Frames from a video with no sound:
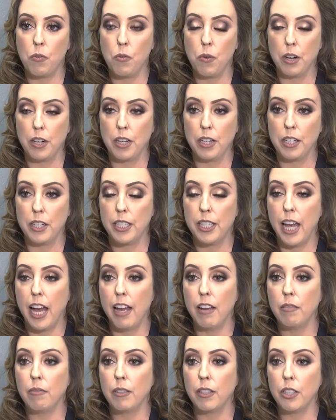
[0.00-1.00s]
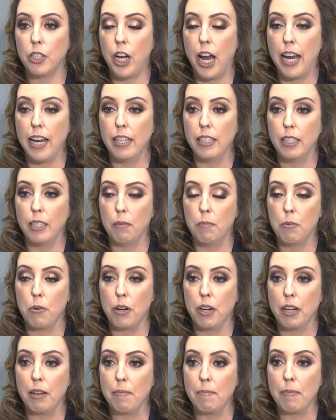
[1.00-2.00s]
order set for child
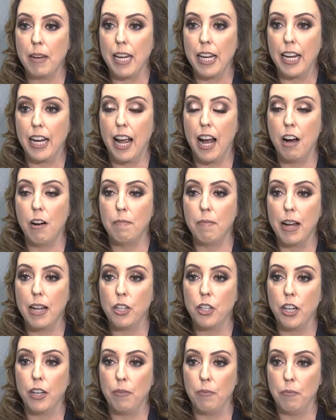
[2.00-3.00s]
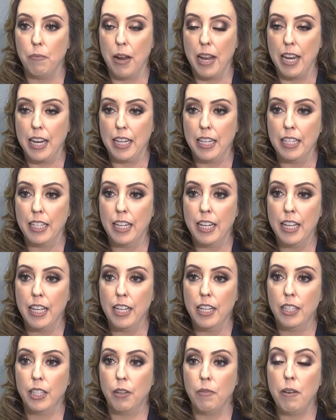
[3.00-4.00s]
support, meaning how much and when.
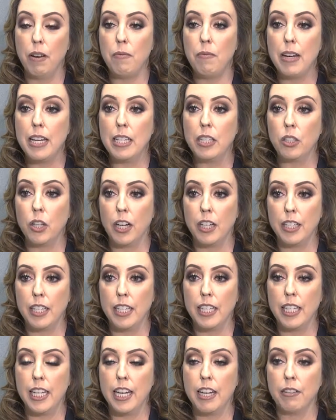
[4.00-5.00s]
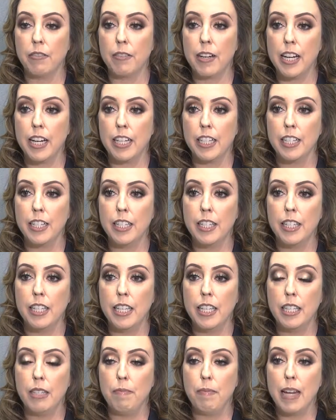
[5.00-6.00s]
So when we start to see arrears,
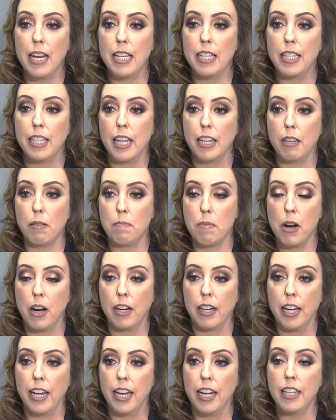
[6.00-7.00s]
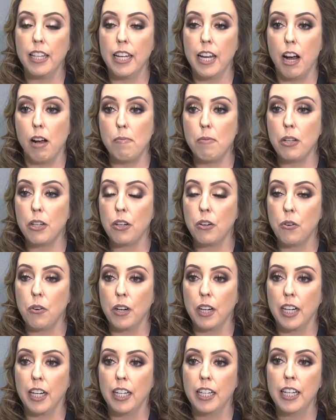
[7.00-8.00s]
this means that the party, the
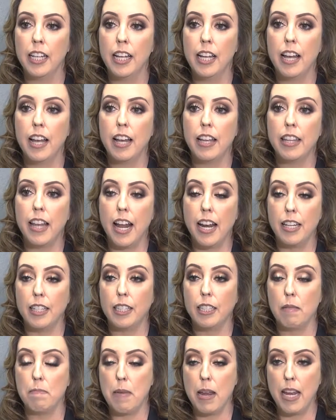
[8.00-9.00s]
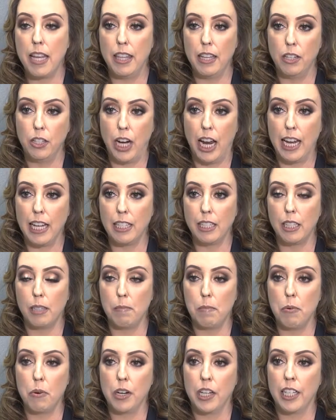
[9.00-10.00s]
obligor, that is to pay the child
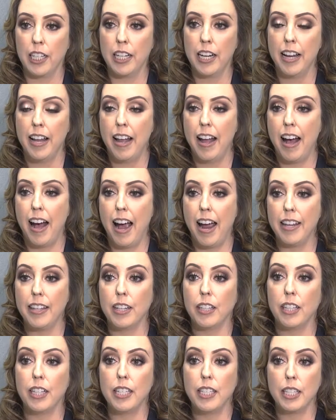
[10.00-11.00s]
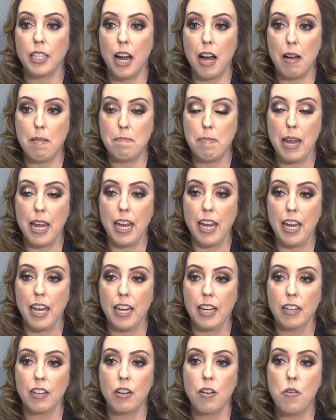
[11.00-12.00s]
support, either is not
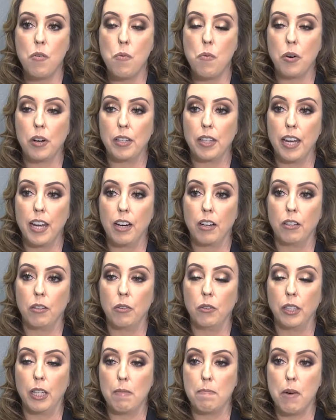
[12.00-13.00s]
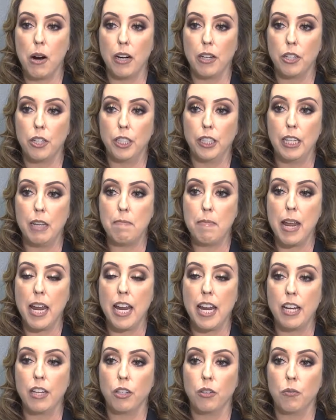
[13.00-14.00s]
paying or they are only partially
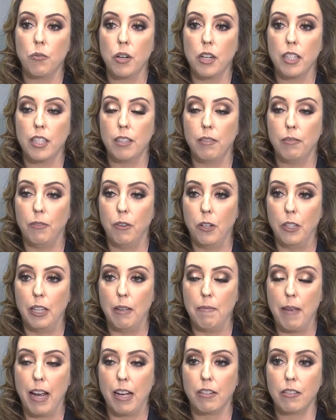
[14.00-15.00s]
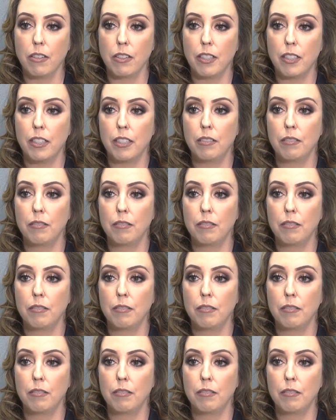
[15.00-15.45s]
paying towards the full amount.